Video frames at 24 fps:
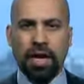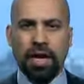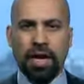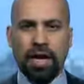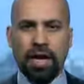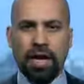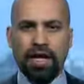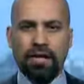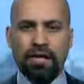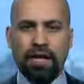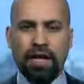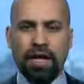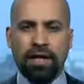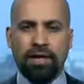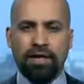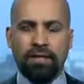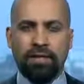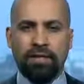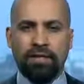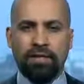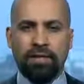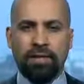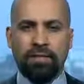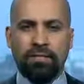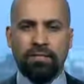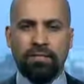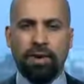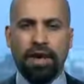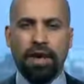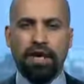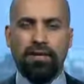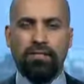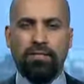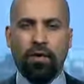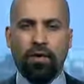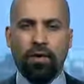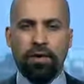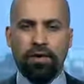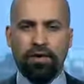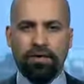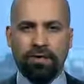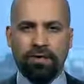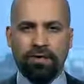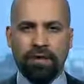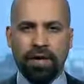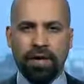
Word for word: And that the, the main point of